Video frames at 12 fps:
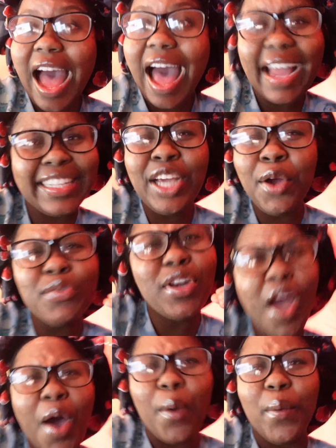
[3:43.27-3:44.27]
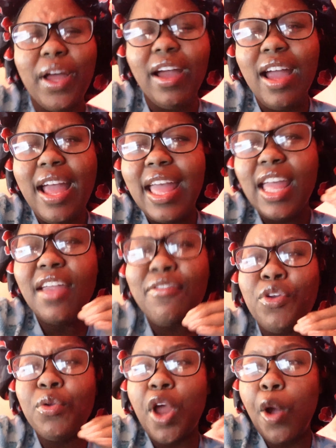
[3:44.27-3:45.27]
I don't know. If
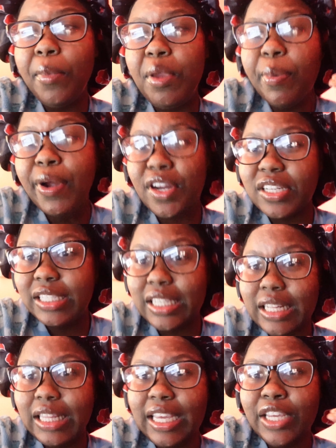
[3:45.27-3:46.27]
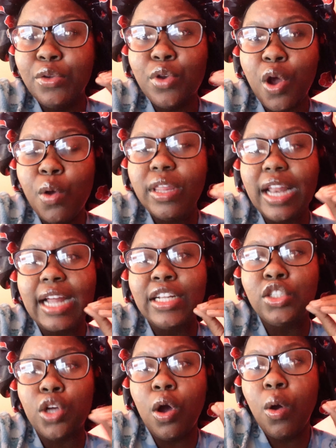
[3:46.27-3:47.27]
you know me personally, you know that I
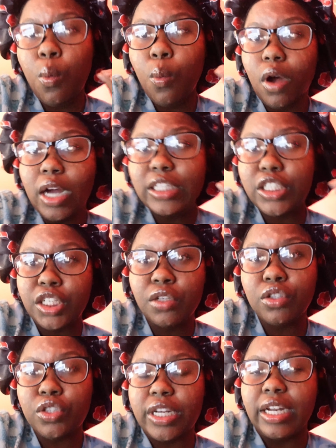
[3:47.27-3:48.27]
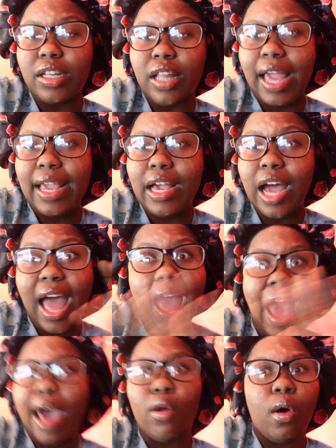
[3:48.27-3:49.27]
don't want children like
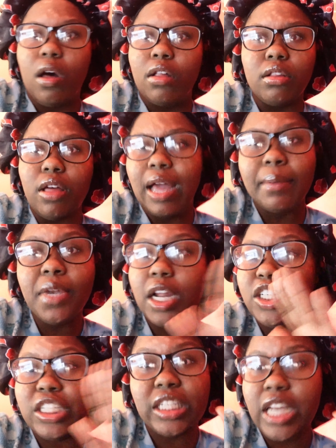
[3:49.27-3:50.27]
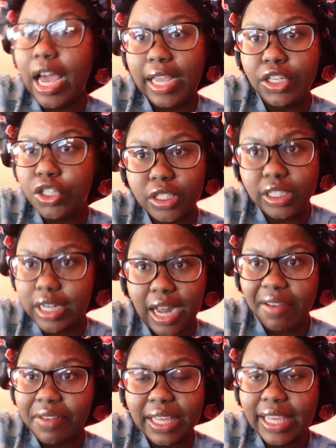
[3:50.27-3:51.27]
at all. I'm not just not interested in
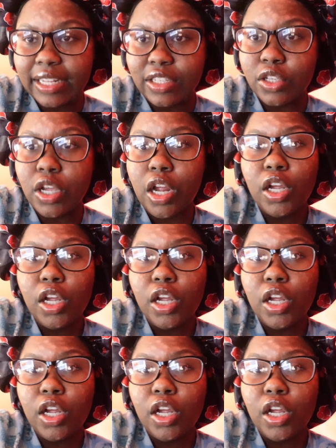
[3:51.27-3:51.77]
having kids.